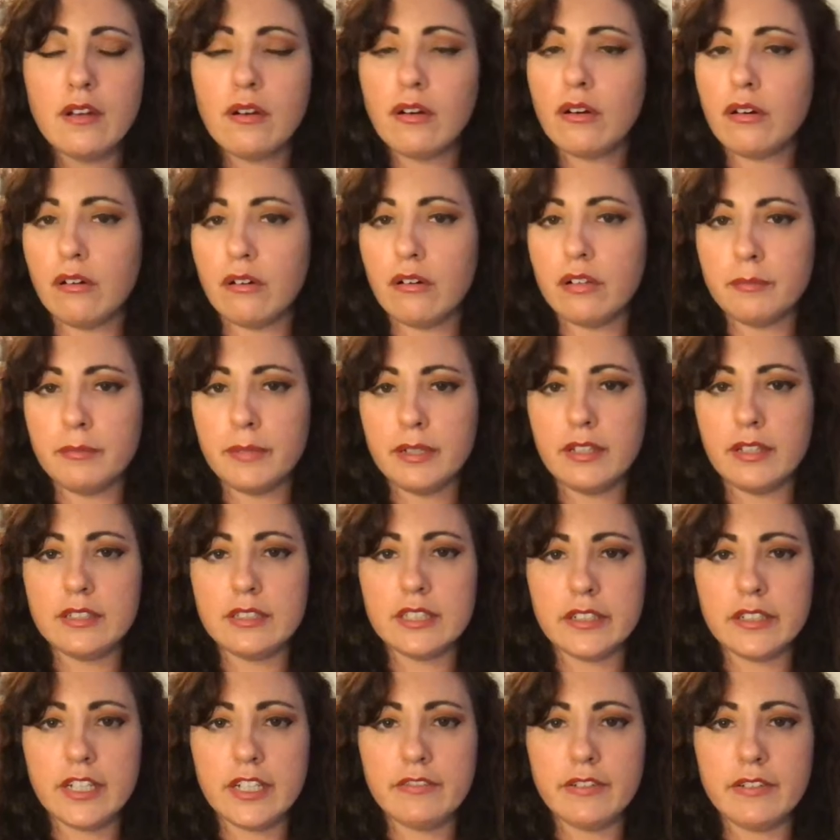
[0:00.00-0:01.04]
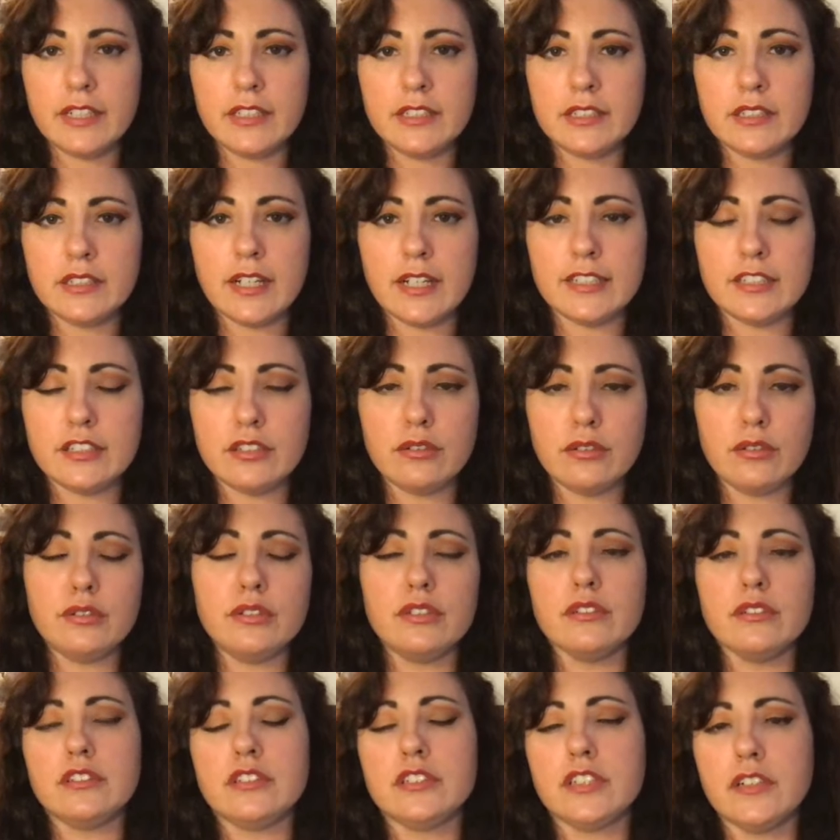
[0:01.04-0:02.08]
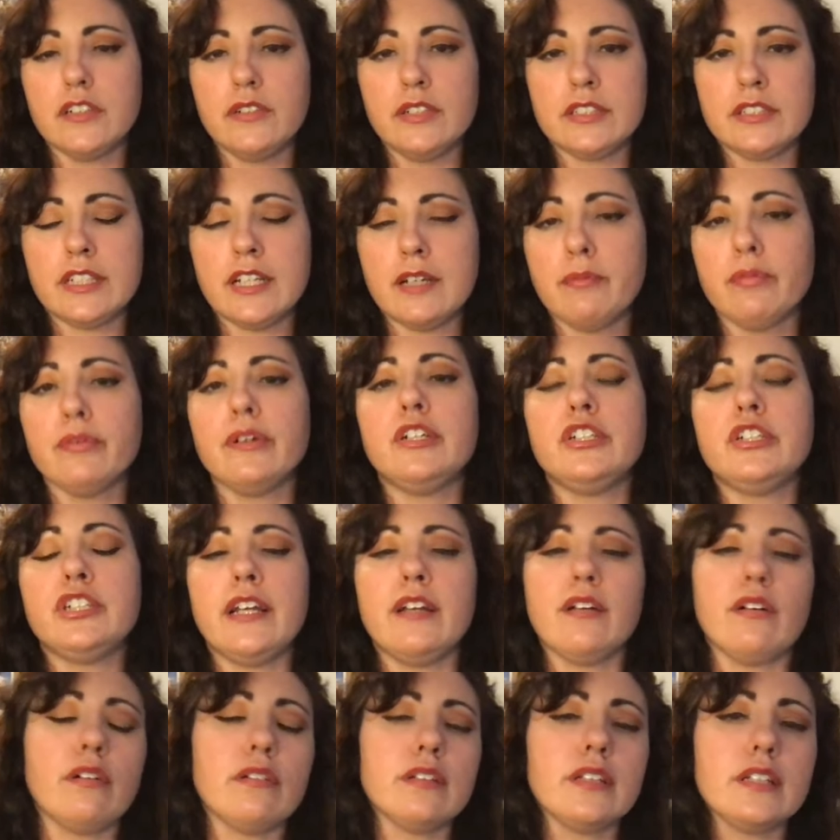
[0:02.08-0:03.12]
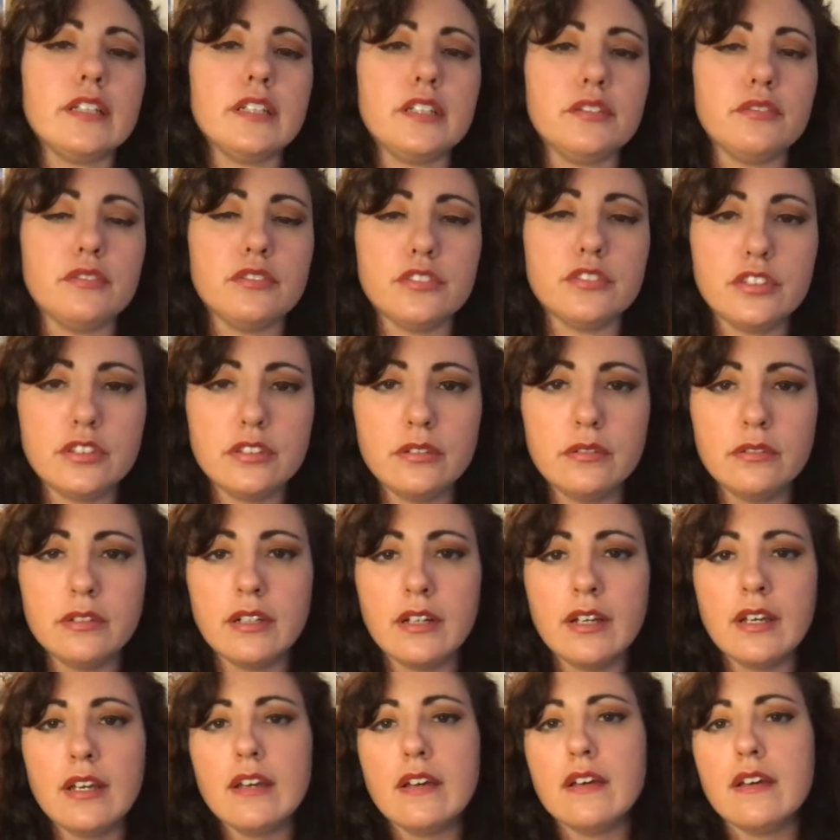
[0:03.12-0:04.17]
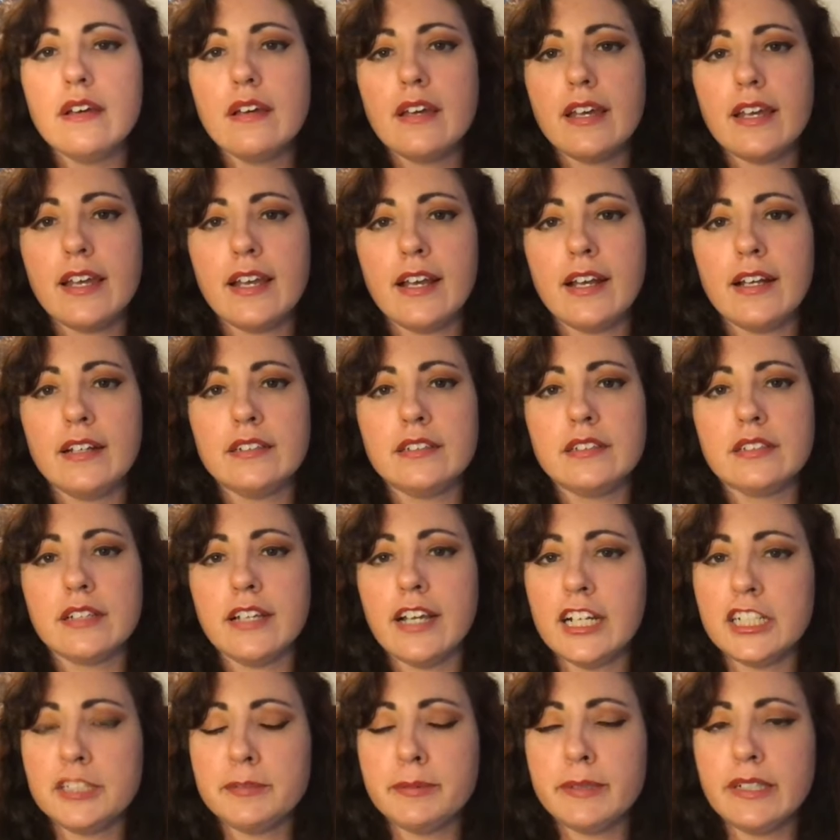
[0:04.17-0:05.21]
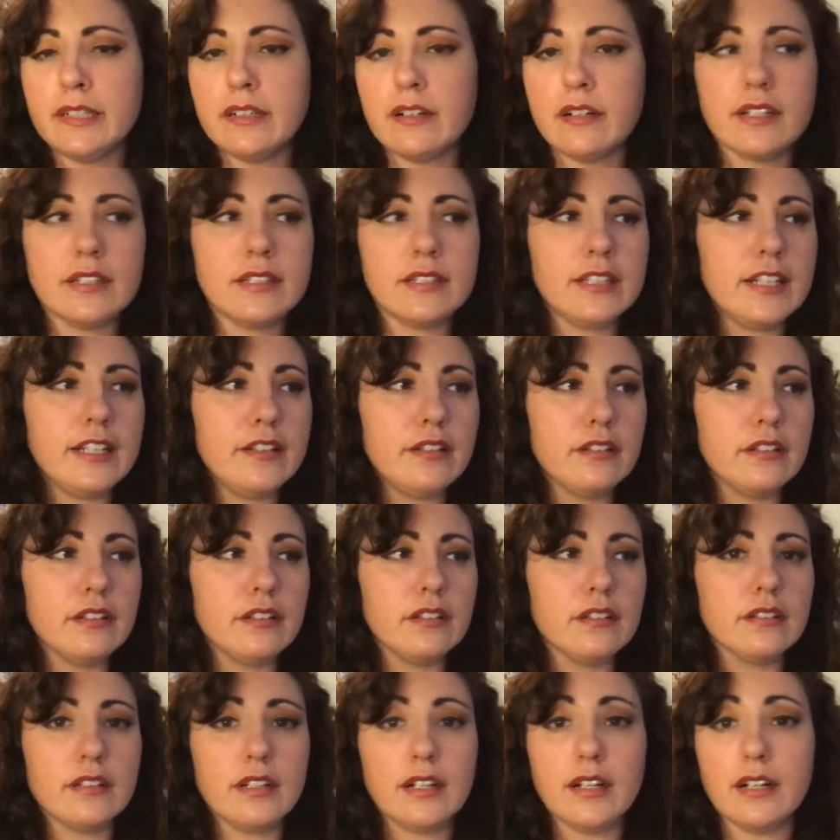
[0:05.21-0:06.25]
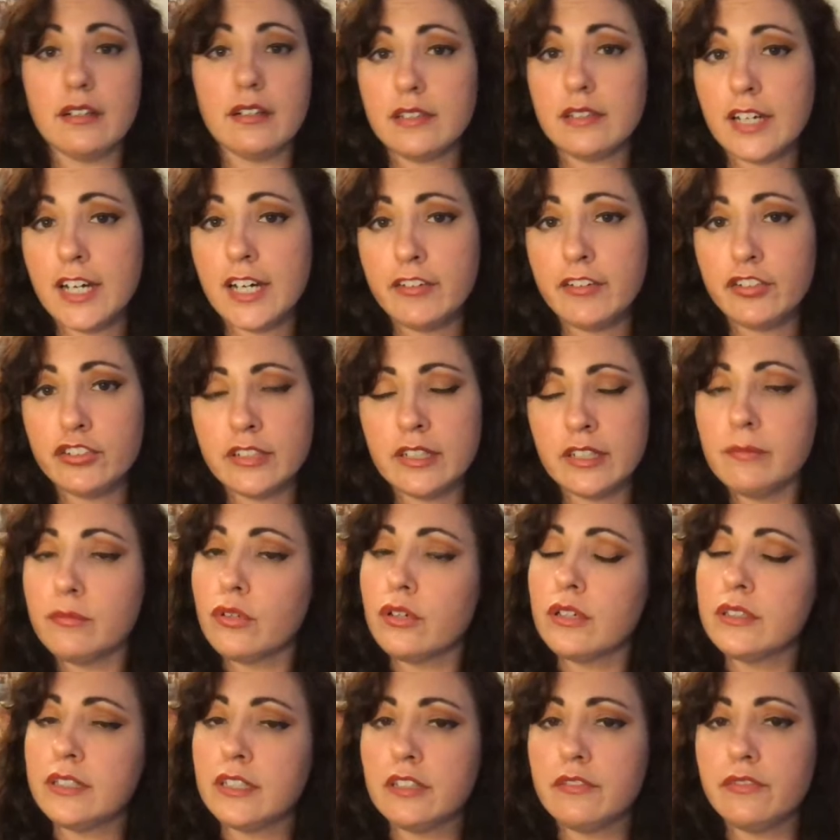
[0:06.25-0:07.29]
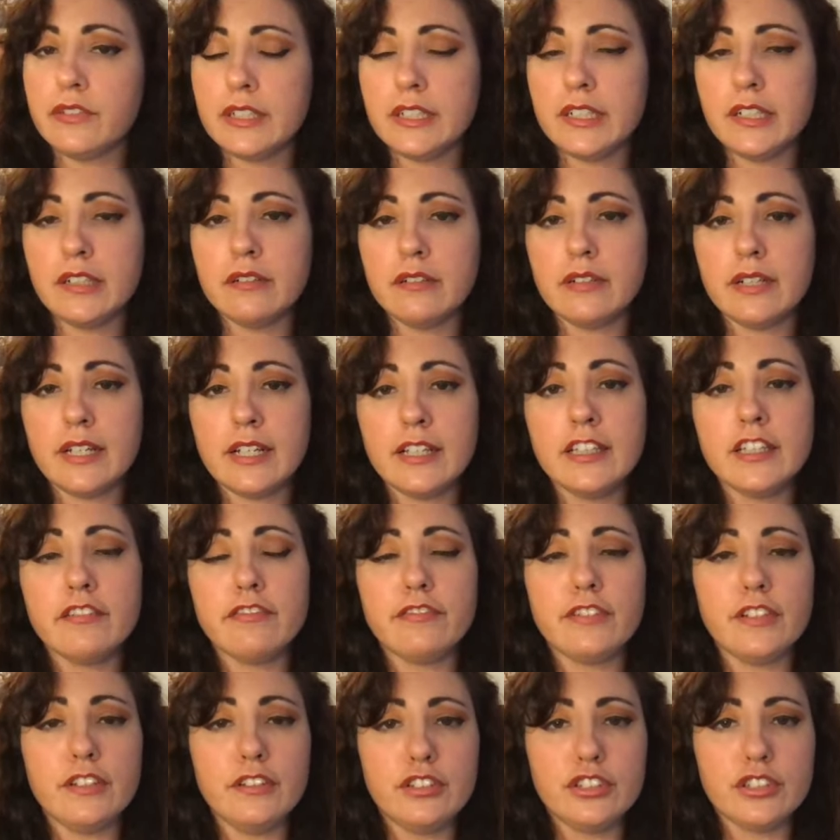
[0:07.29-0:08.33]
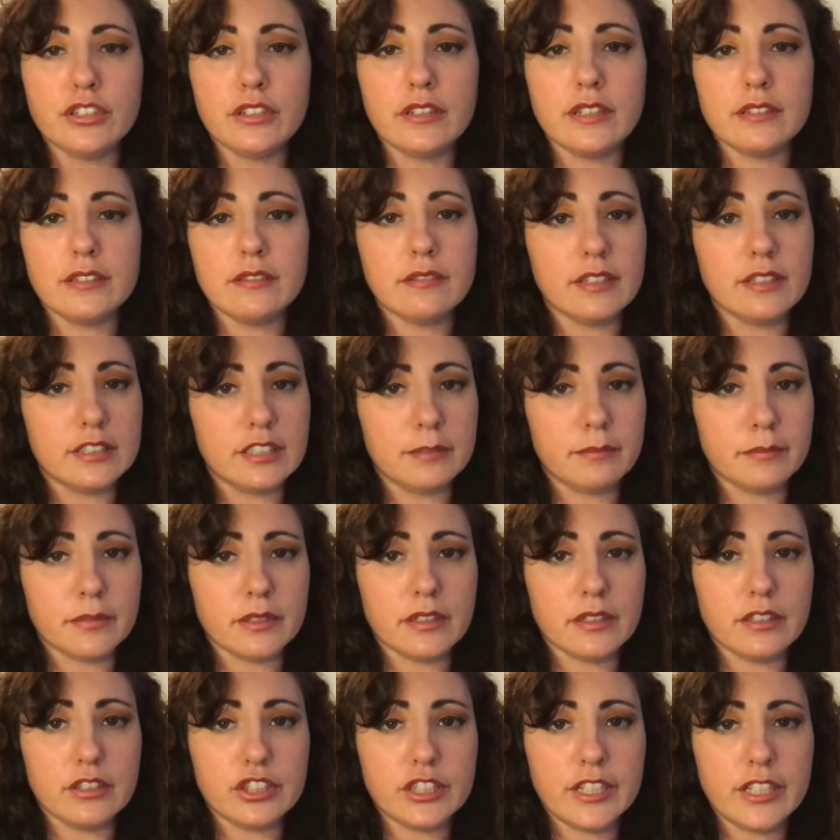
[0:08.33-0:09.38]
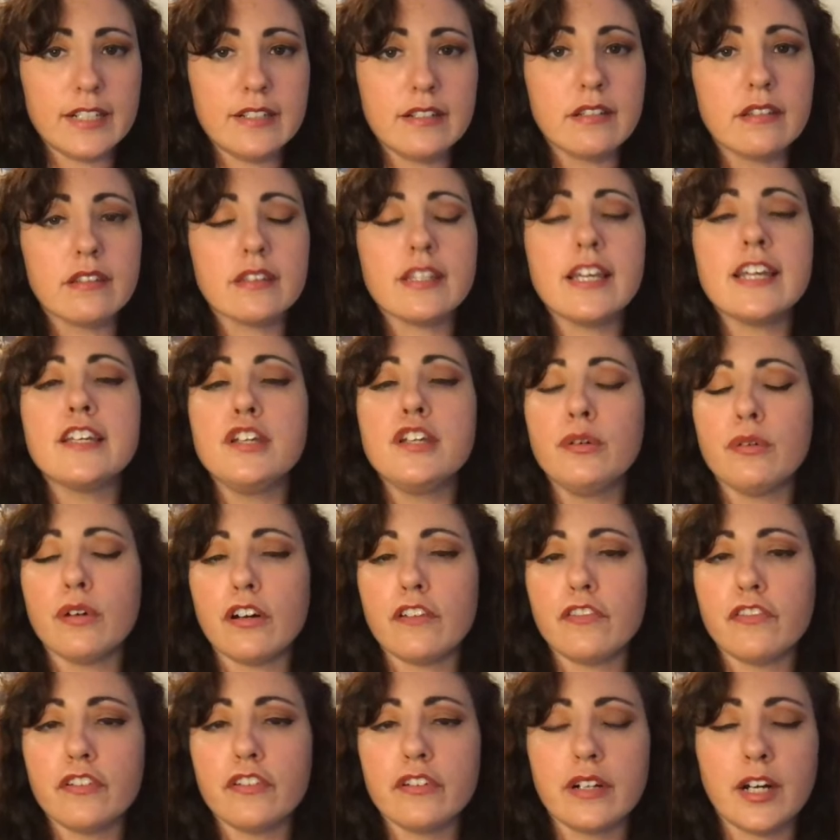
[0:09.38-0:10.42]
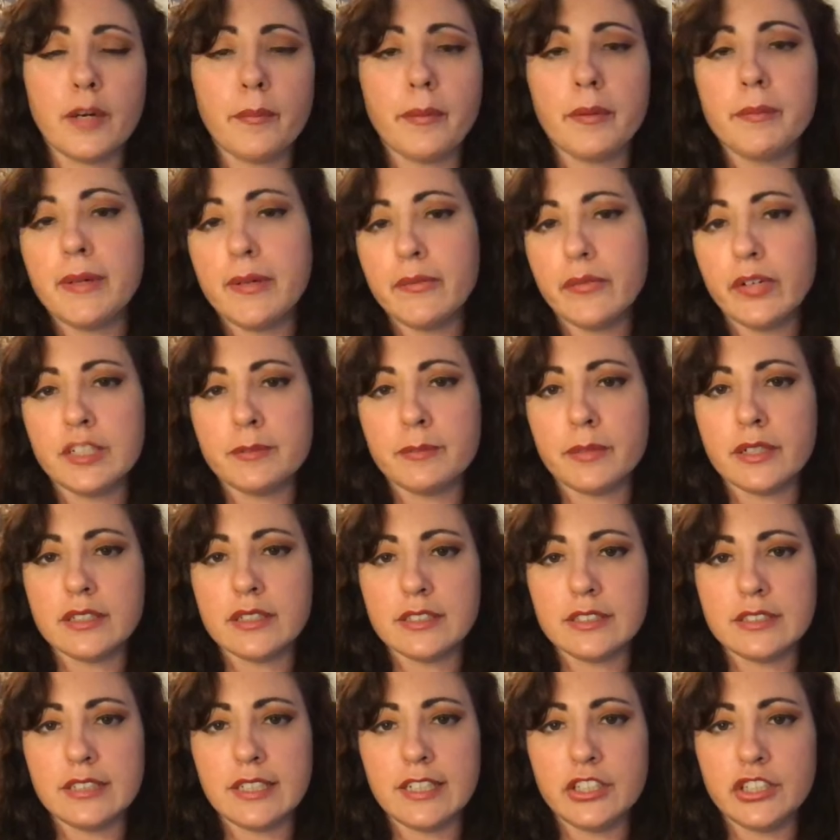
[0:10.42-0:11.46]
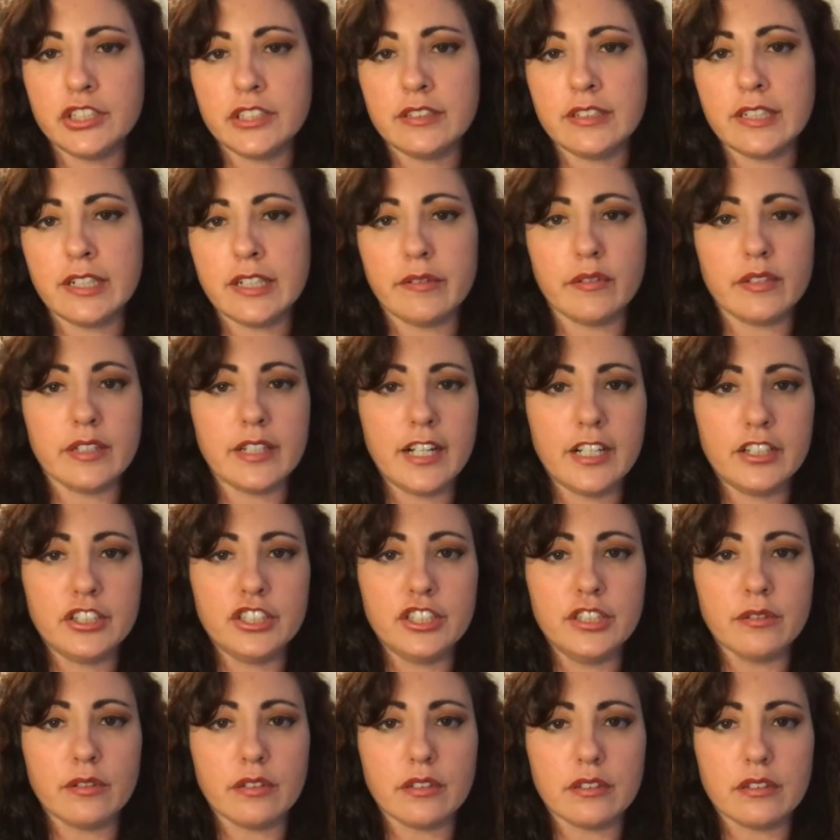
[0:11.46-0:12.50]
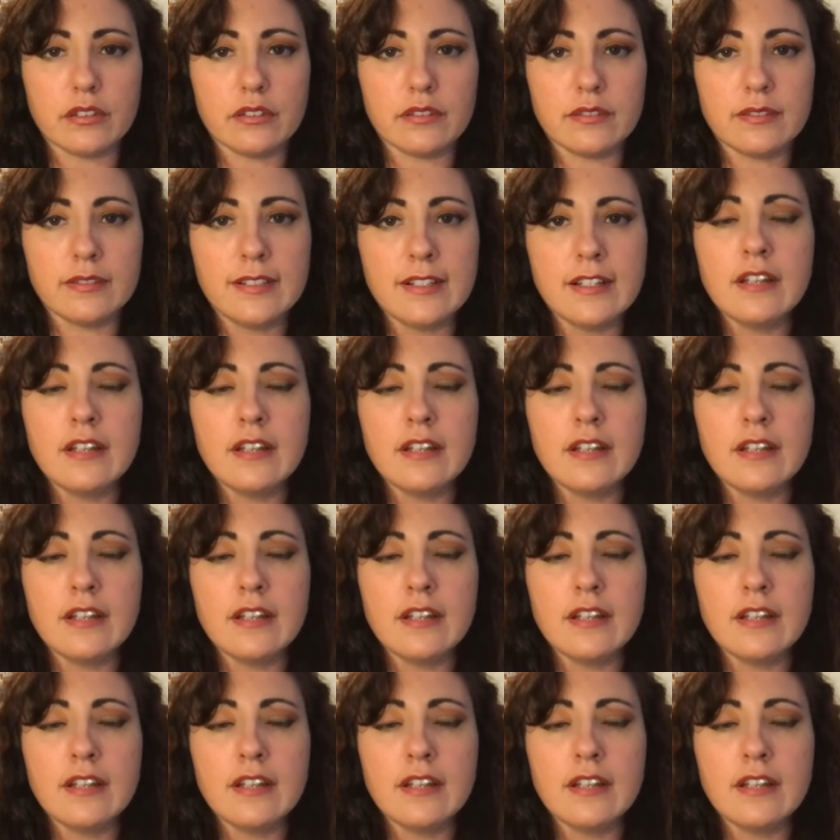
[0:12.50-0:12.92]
All the military vets, I salute your service and I appreciate all that you do. And catch me on either a live stream or another video in the future. This is Mara Jade. Thank you all for helping me reach monetization. And I'll catch you all.